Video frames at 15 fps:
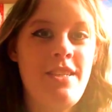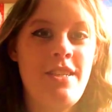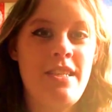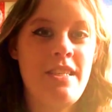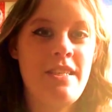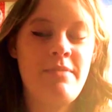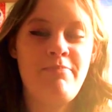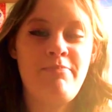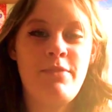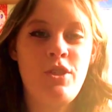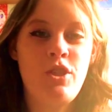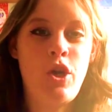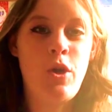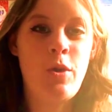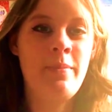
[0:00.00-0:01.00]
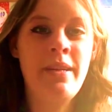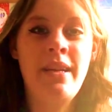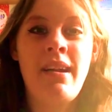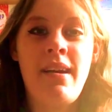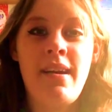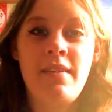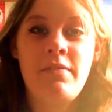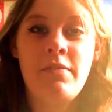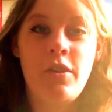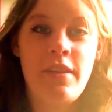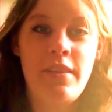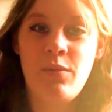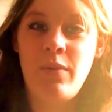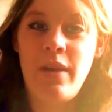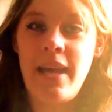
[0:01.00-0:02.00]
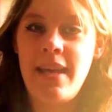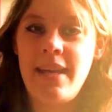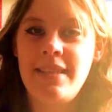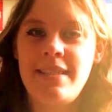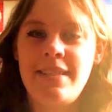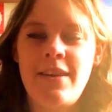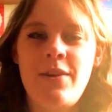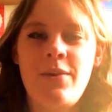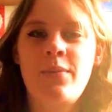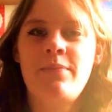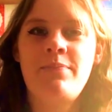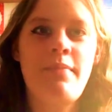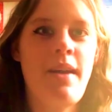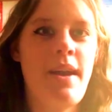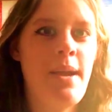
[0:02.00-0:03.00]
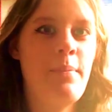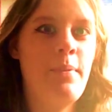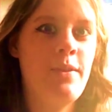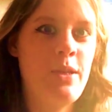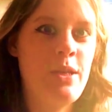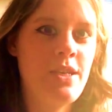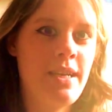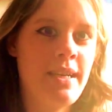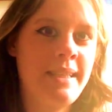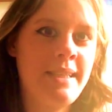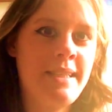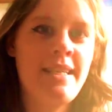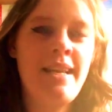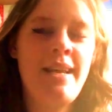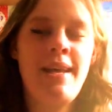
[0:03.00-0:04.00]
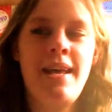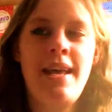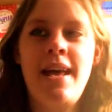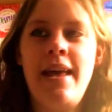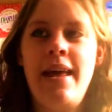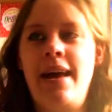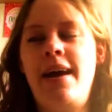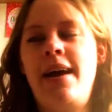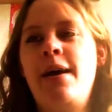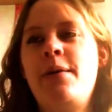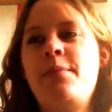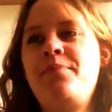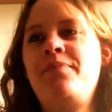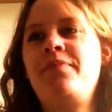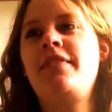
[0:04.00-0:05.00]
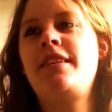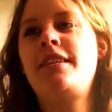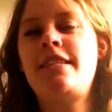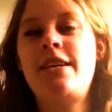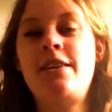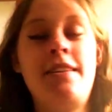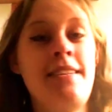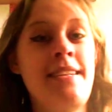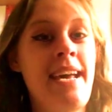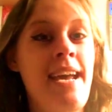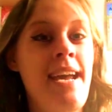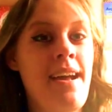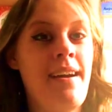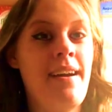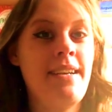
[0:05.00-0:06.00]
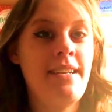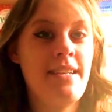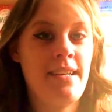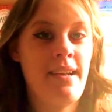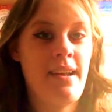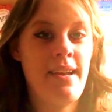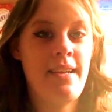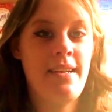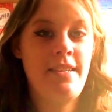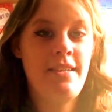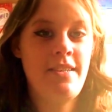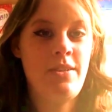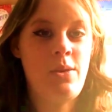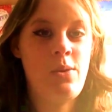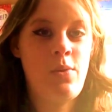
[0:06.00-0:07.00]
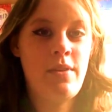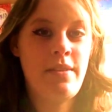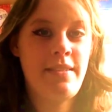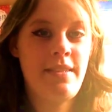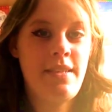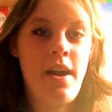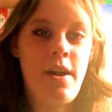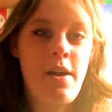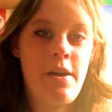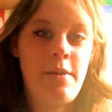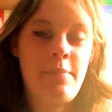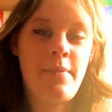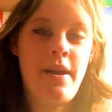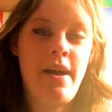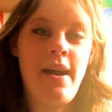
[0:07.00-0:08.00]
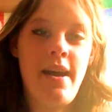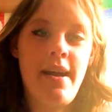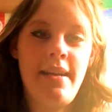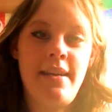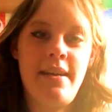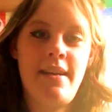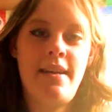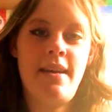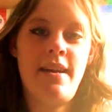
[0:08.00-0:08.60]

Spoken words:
just job and life got in the way, so I apologise. So today I'd like to start by